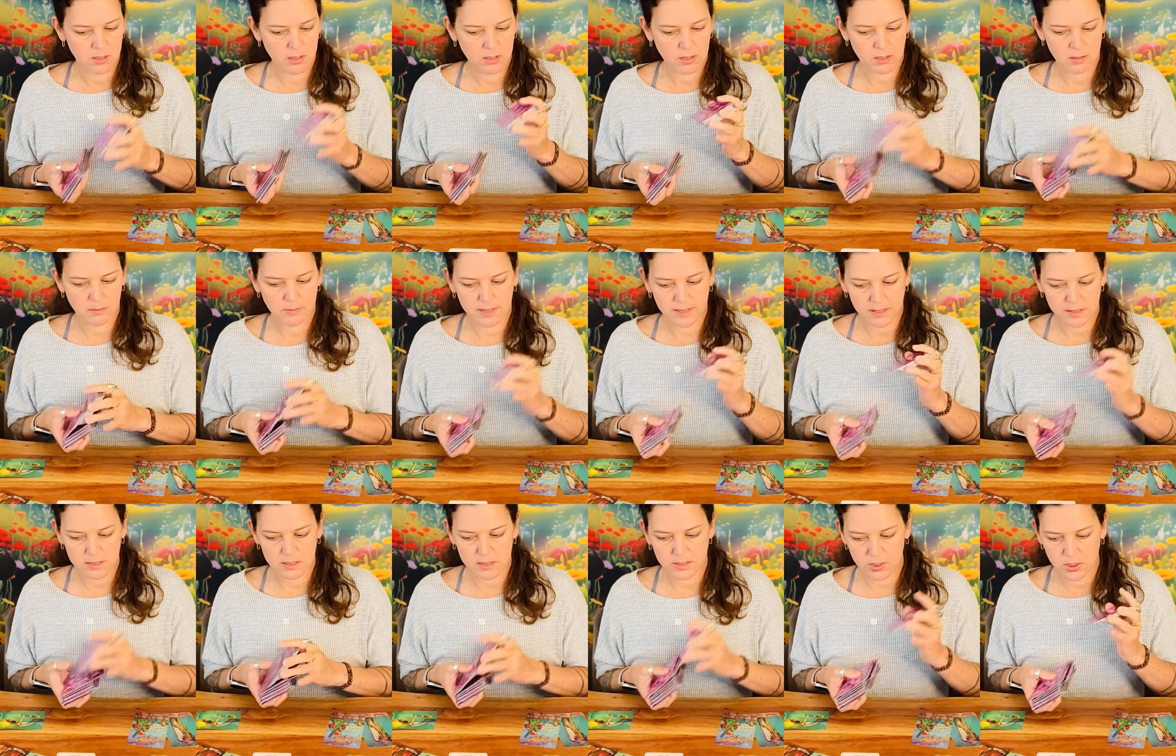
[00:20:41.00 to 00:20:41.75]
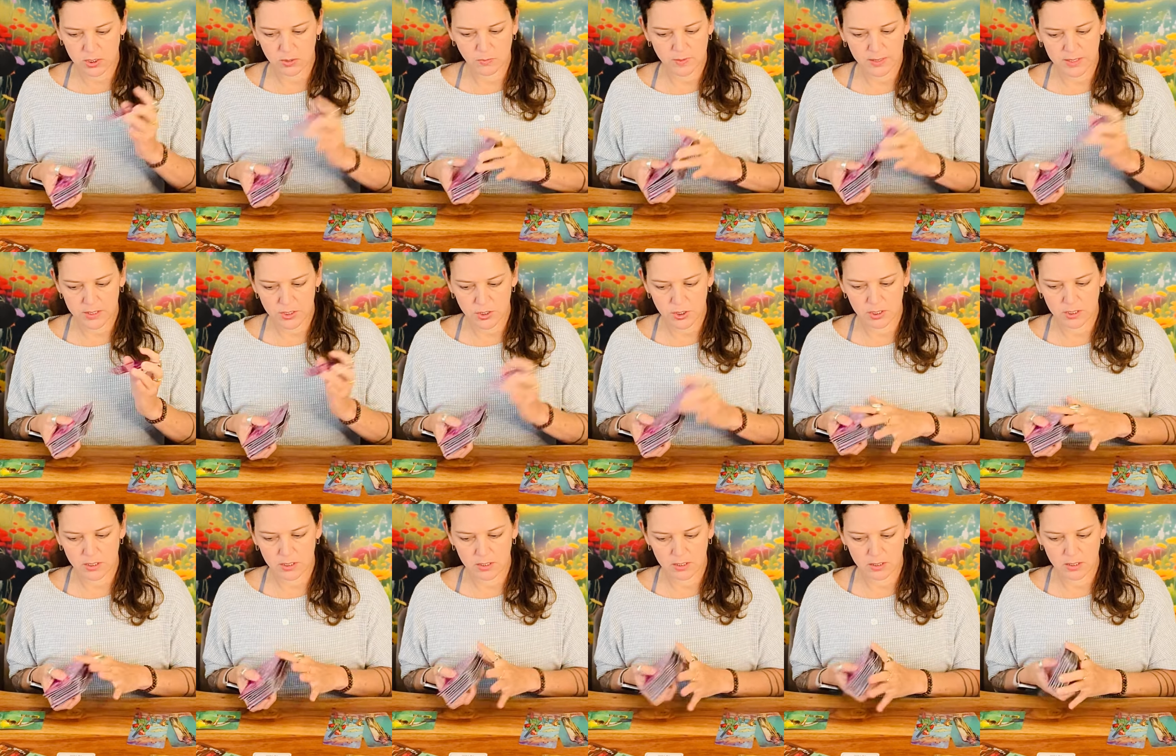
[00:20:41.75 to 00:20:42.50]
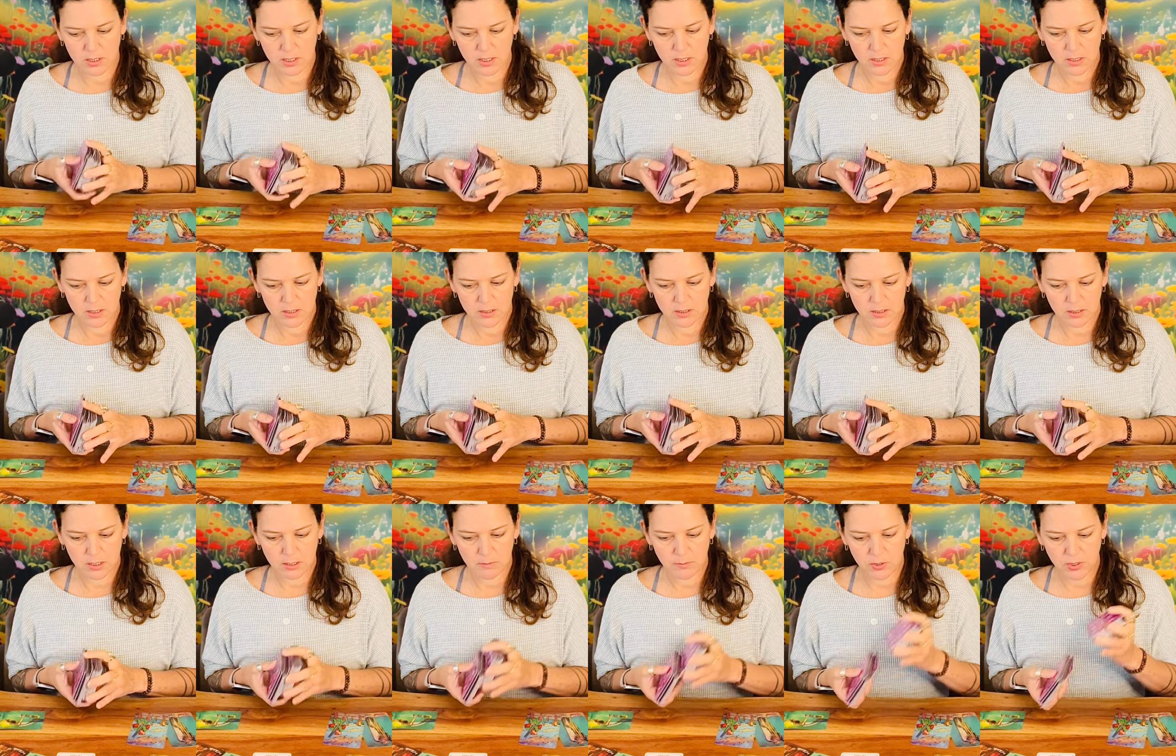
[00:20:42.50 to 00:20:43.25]
about a situation, the
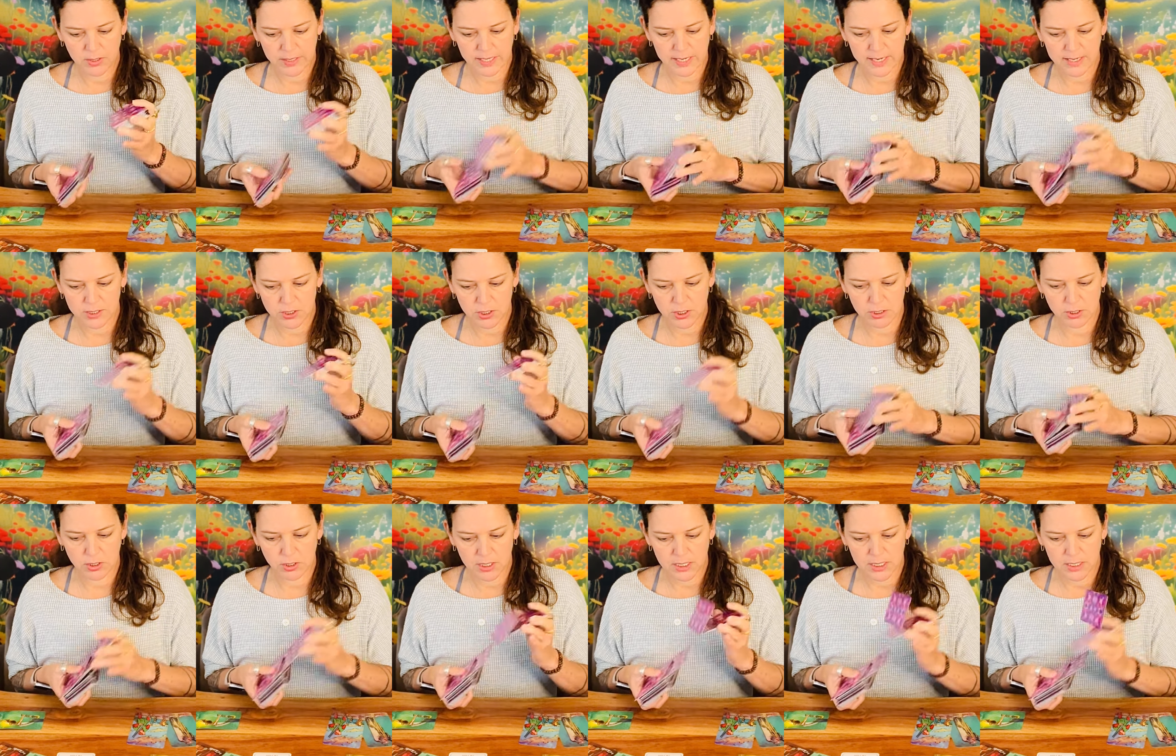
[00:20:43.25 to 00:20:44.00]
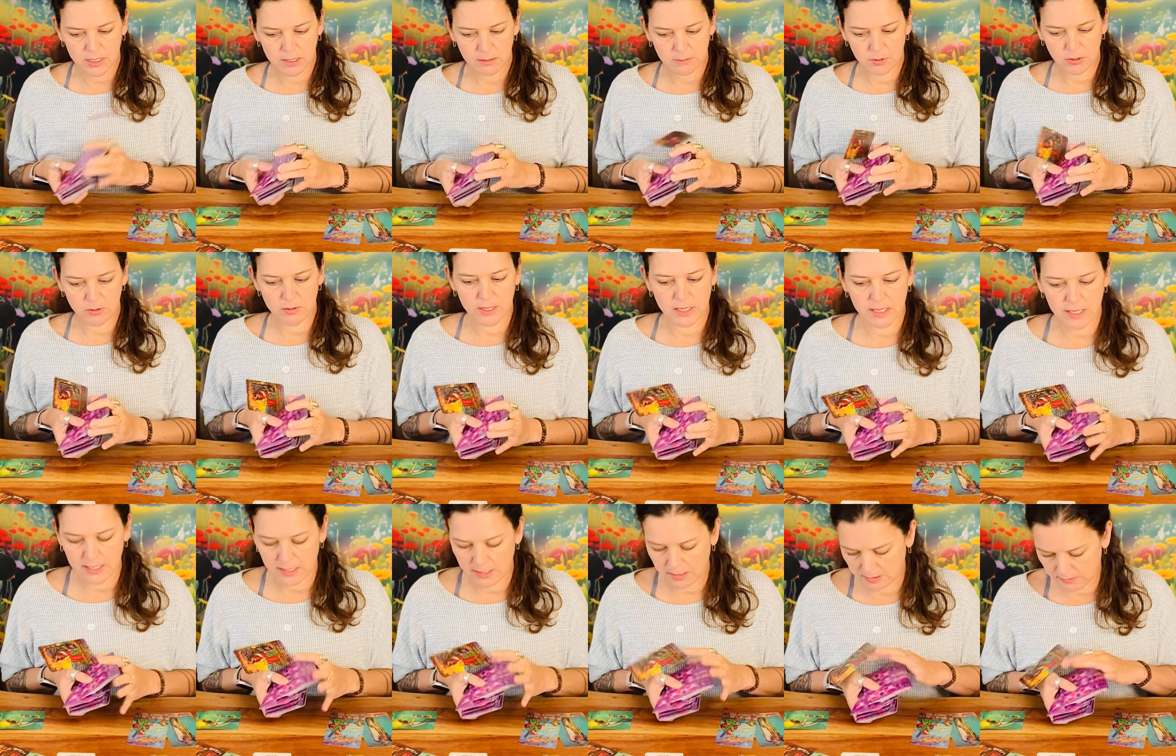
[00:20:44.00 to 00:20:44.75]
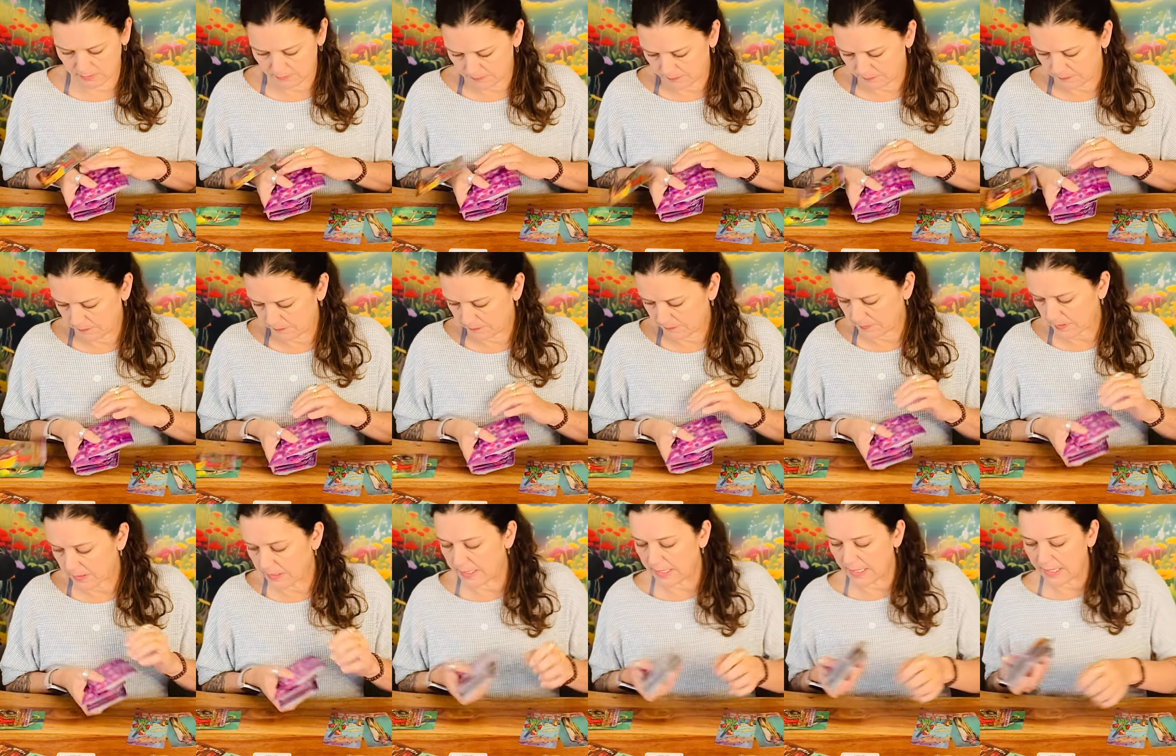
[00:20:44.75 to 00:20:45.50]
communication. You need to communicate
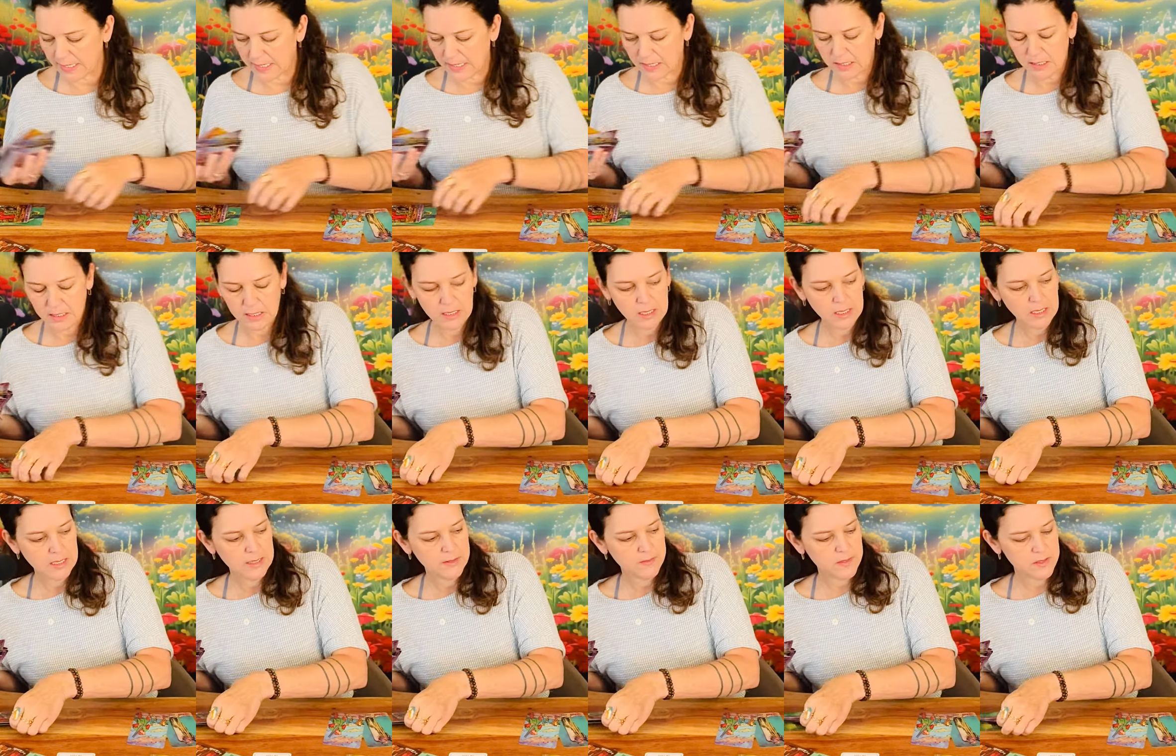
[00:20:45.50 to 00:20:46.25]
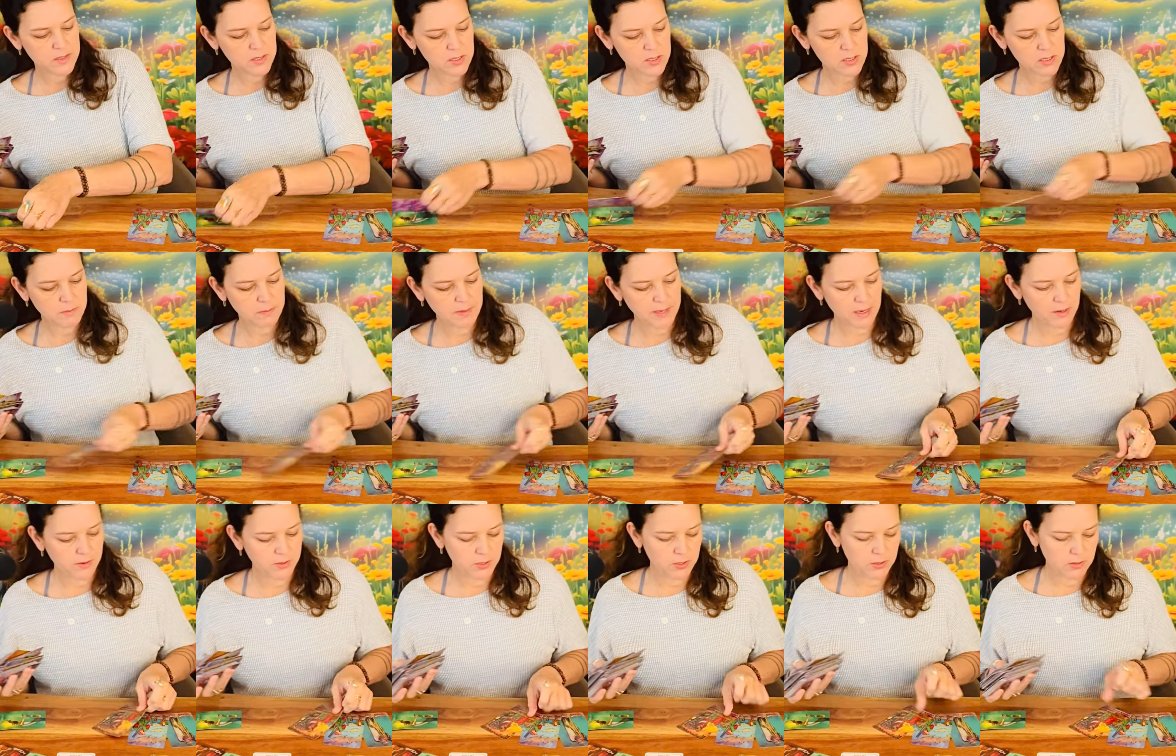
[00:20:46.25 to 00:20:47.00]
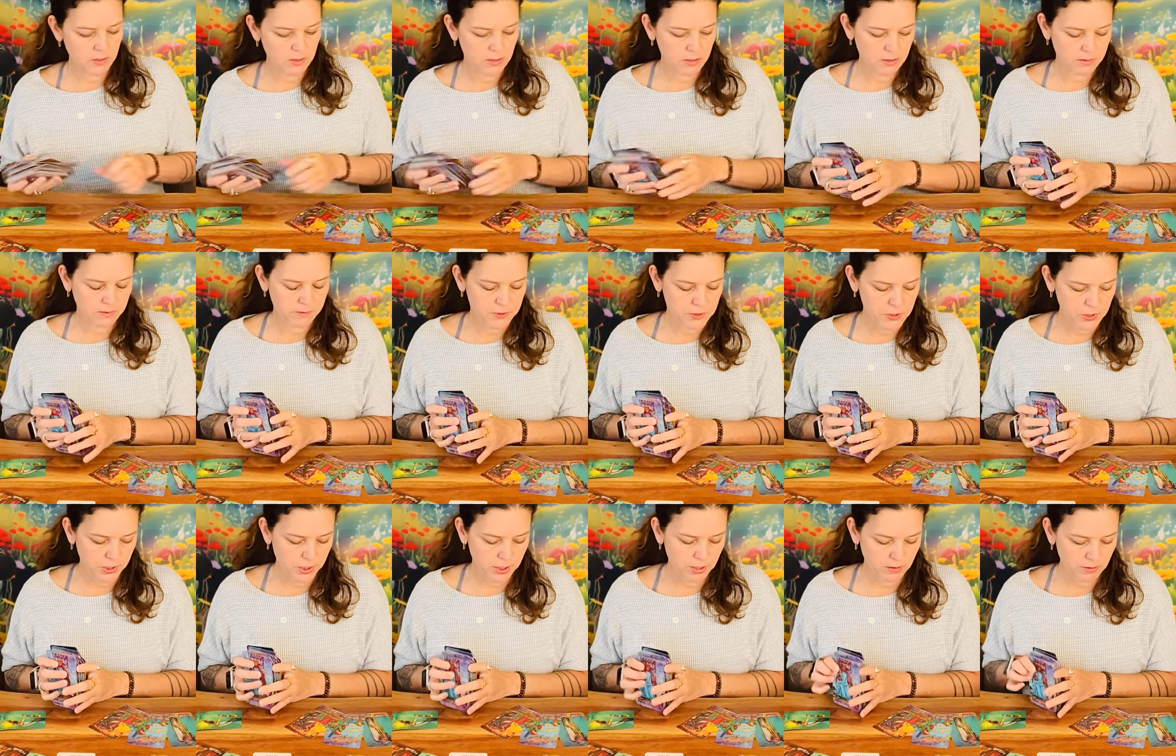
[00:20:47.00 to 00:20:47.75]
yeah. This is about your
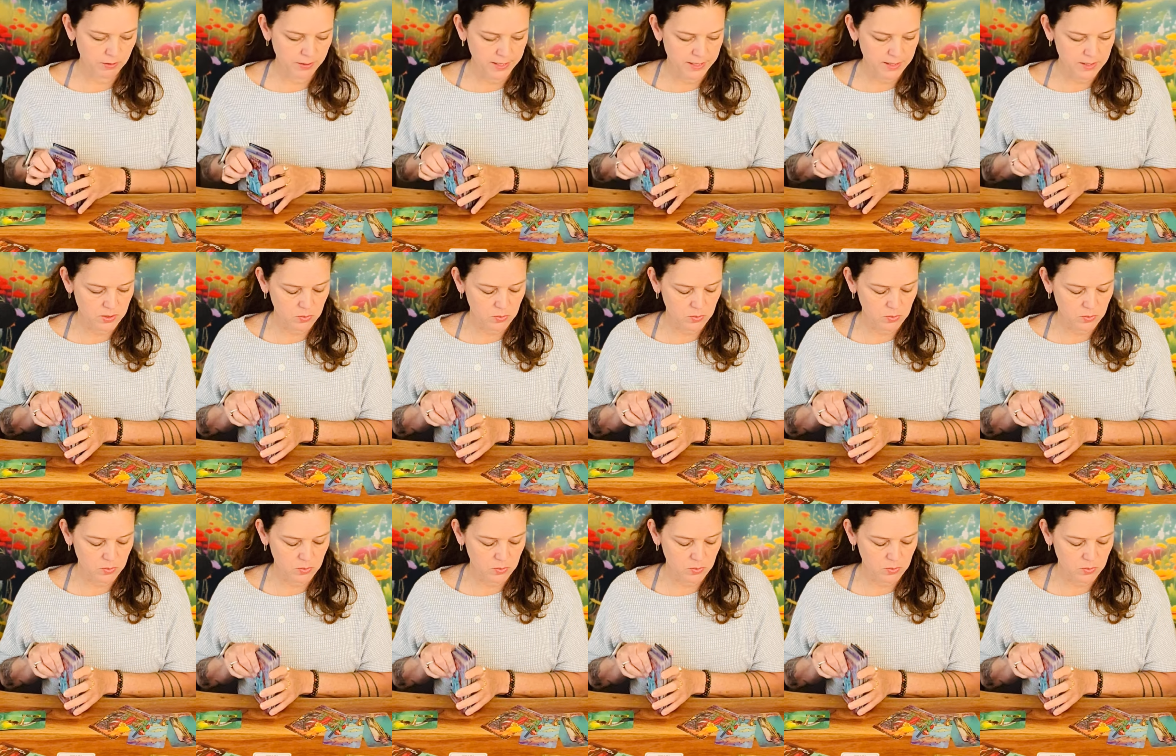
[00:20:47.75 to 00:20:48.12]
security as